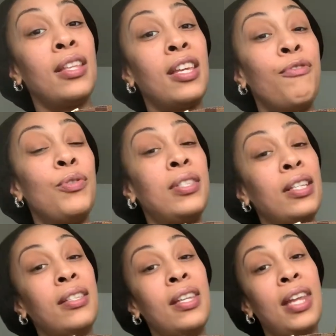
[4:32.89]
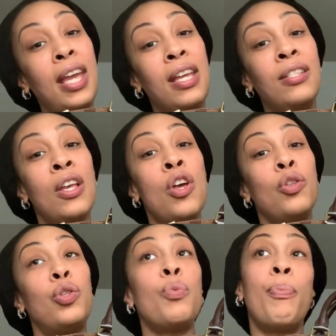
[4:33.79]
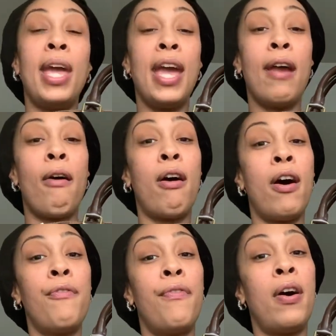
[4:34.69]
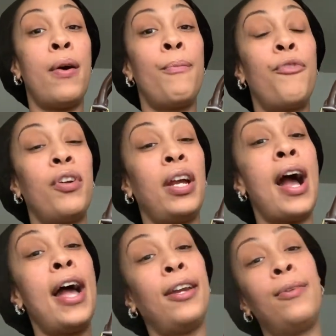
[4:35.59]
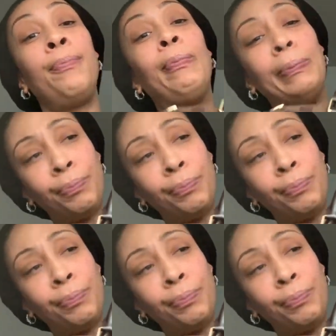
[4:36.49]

They give you 60 days to pay off for your item.